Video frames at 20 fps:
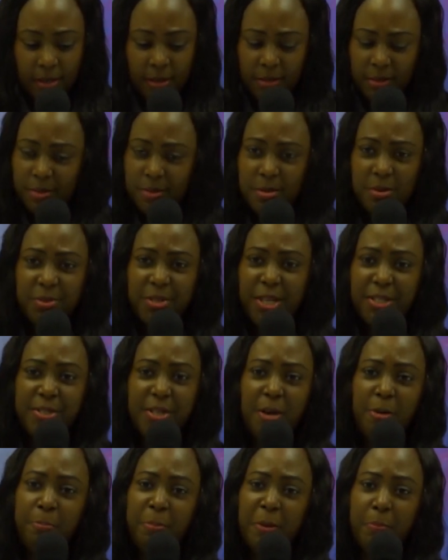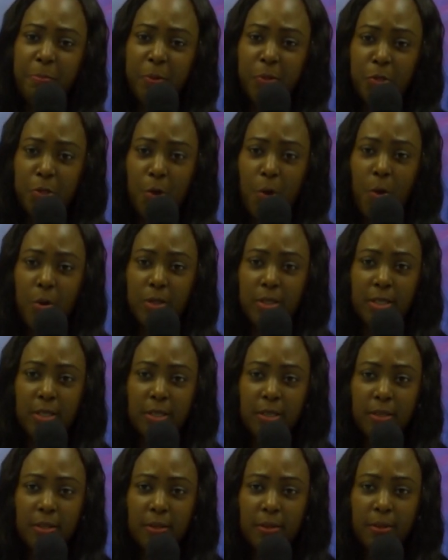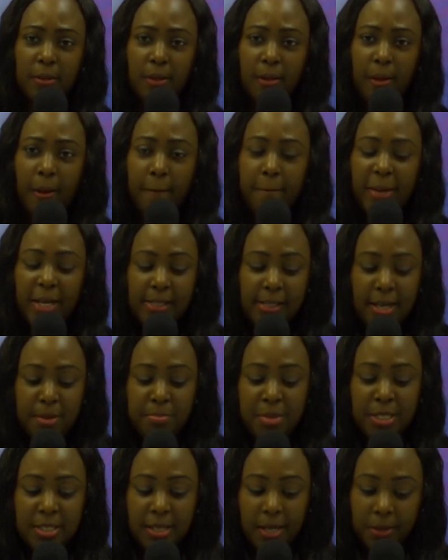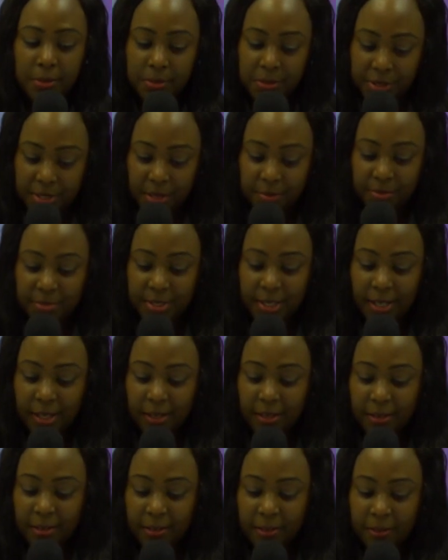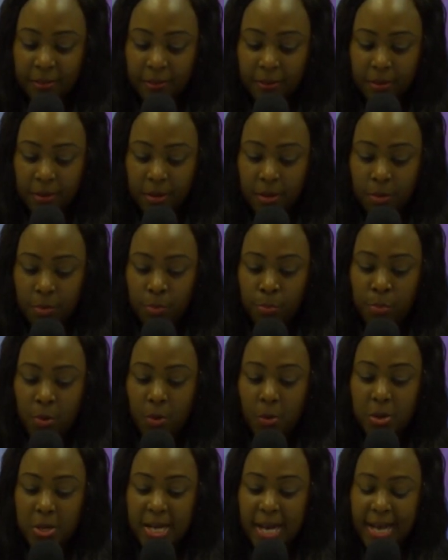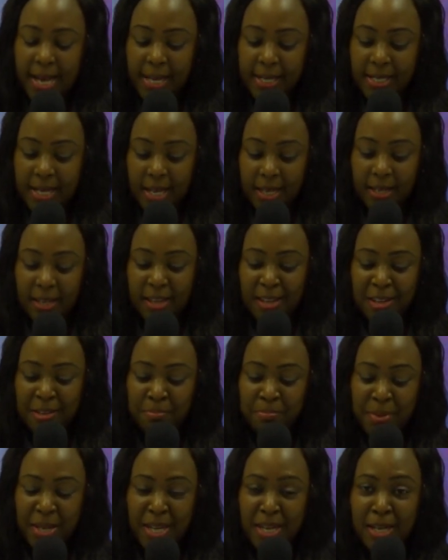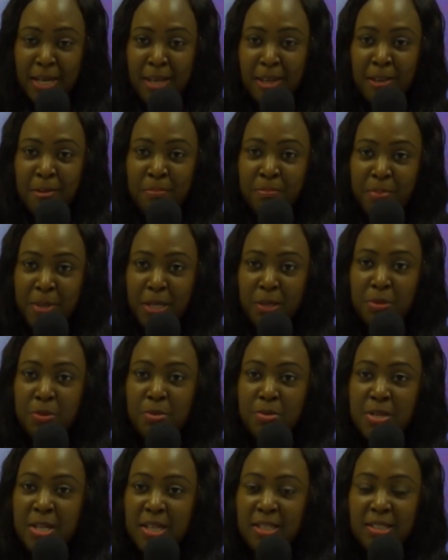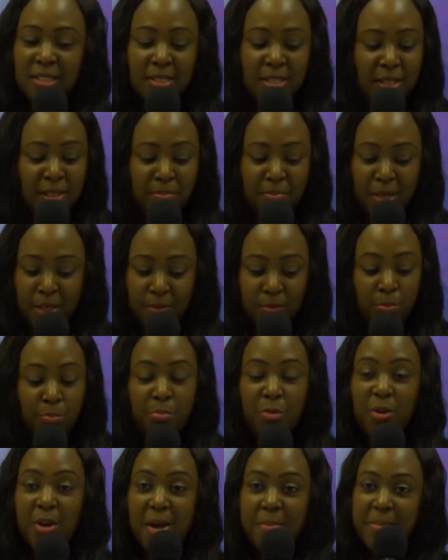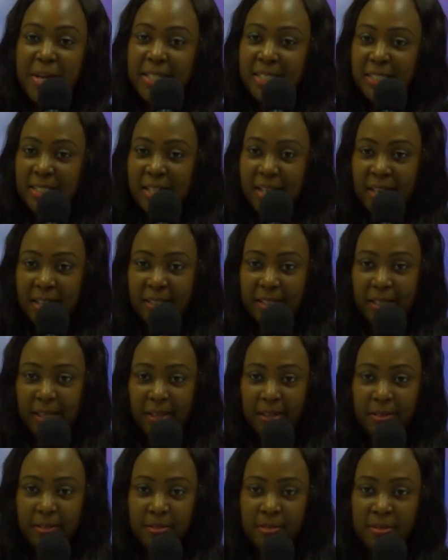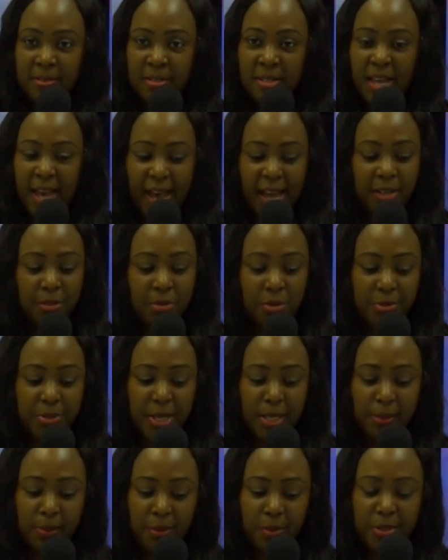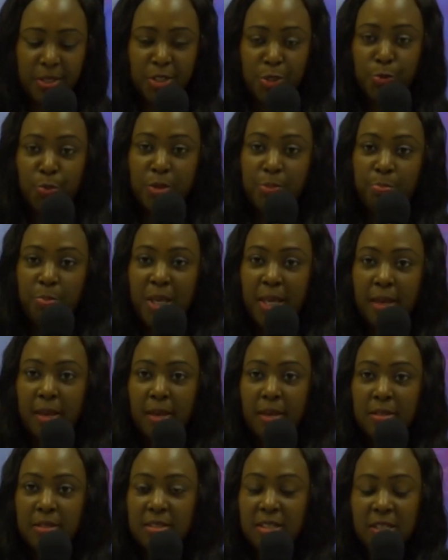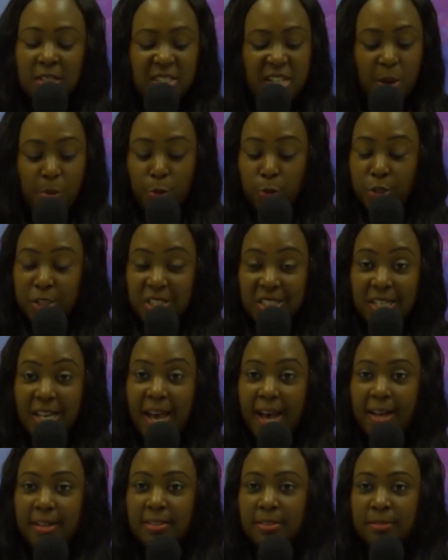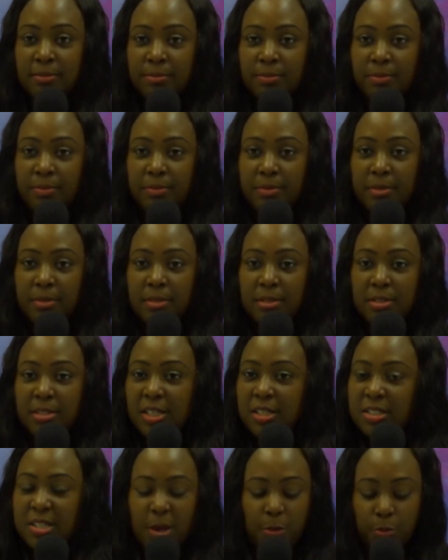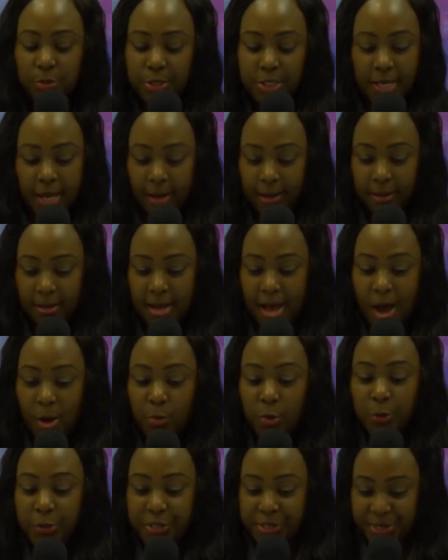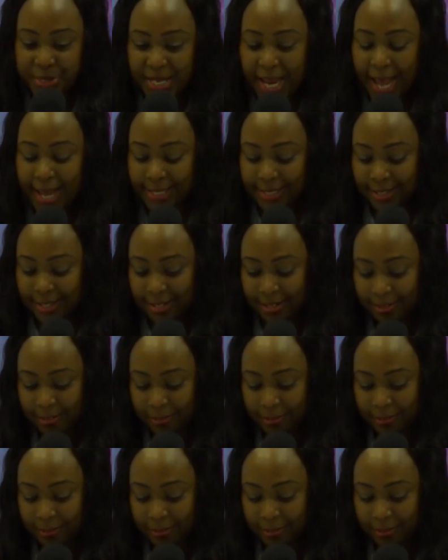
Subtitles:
You know, that's how people talk. But let me tell you something. Bogana embele mbi, noga ntine muka malina anke. I know the Lord is with me. Sija kutia. Sija kutia. I will stand.